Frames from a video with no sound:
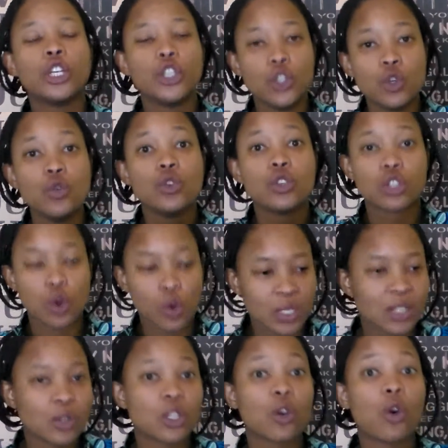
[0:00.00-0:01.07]
use
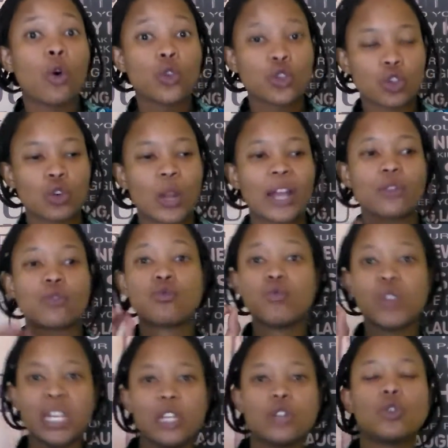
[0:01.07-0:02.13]
those. Those are also like
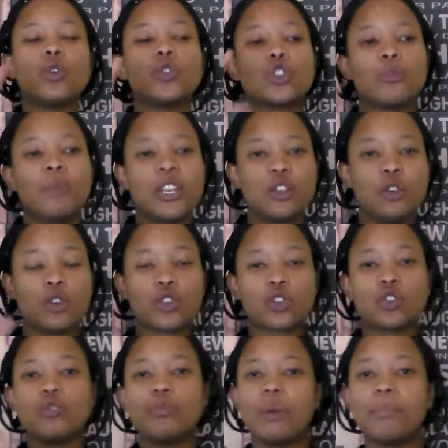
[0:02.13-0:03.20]
really cool to make you look
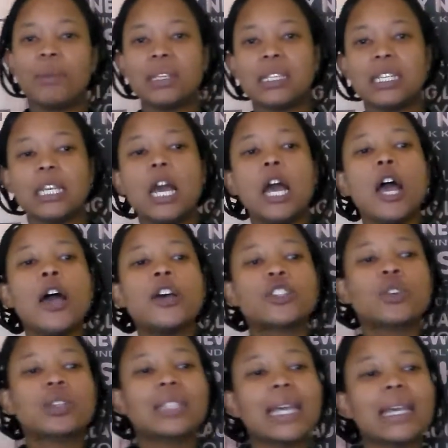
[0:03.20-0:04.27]
super busy.
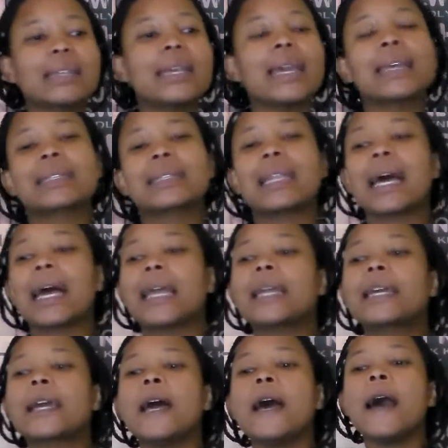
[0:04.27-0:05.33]
So say things
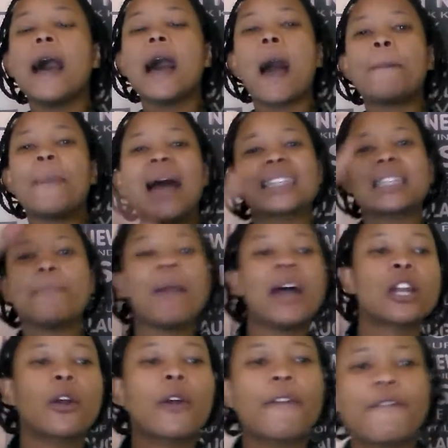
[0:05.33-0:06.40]
like, as a matter